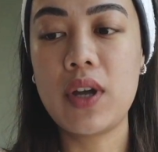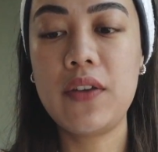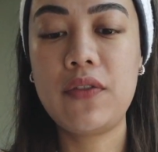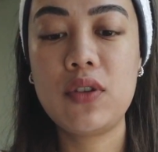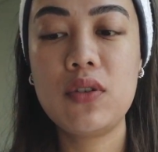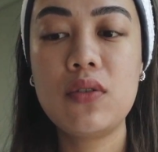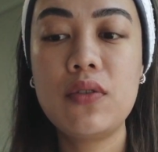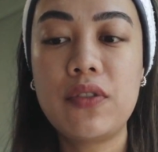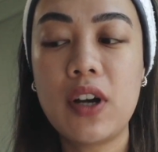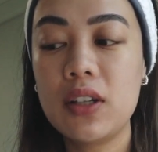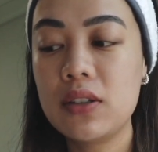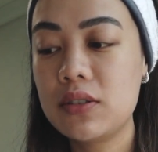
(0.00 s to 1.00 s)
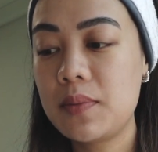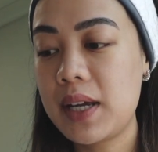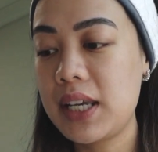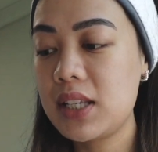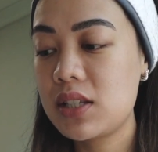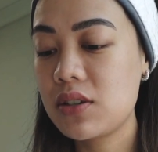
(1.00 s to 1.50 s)
if you followed my
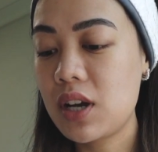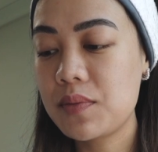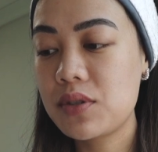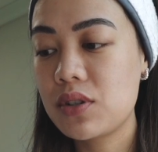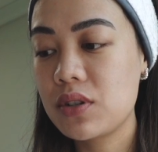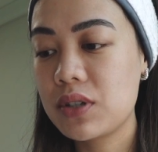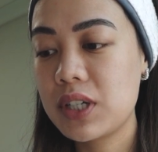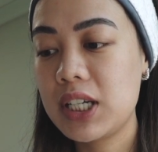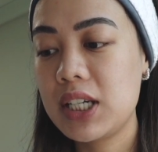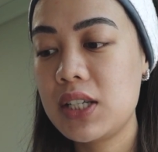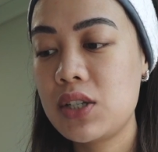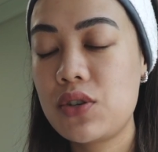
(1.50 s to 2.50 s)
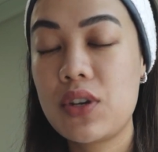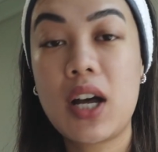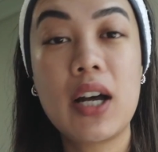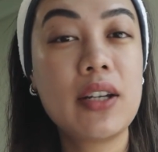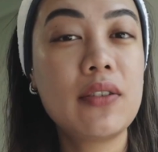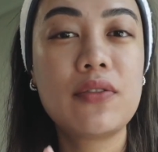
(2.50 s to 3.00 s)
Instagram stories, you
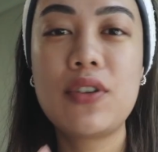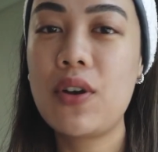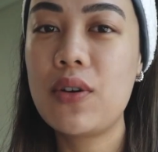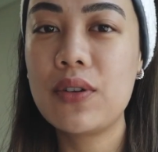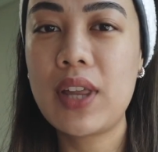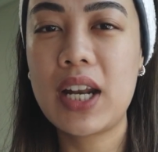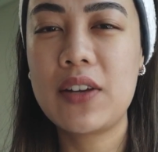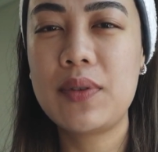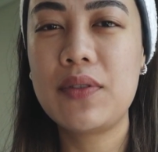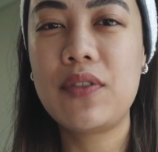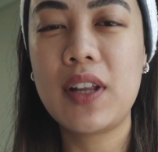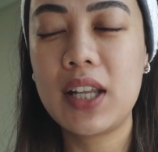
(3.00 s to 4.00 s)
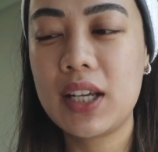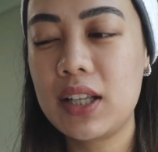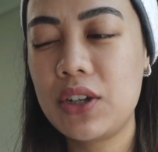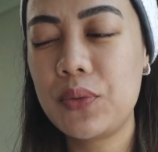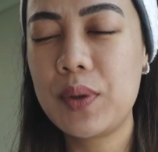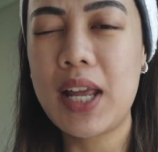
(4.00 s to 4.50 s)
kind of know that I've been feeling a
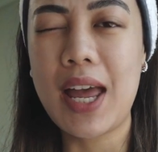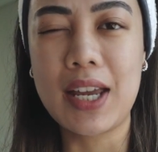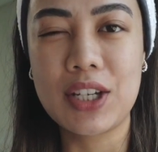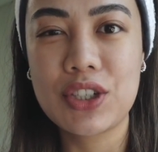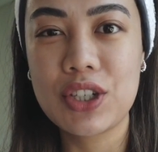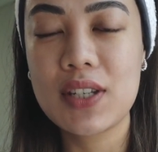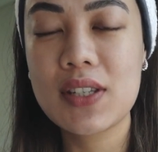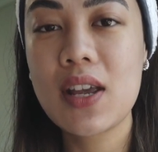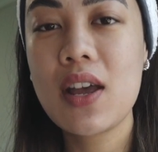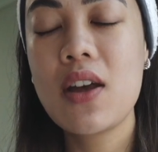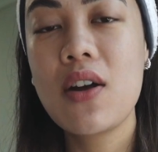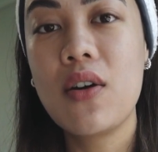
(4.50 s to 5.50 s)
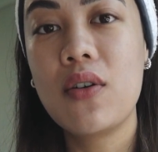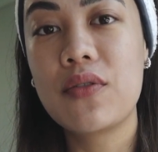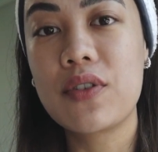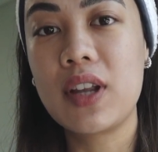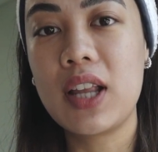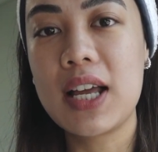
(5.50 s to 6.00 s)
little bit anxious
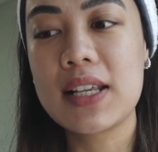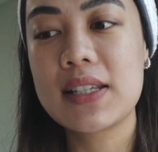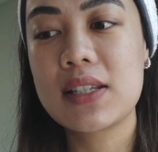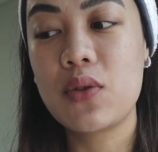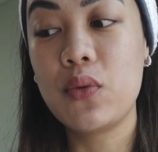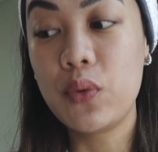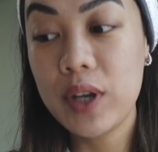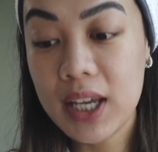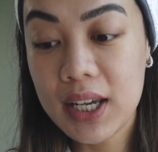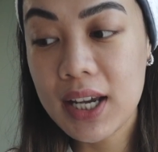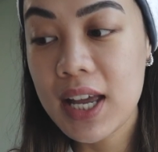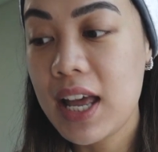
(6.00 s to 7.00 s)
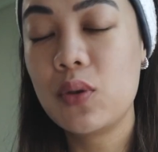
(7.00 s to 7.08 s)
over the last week,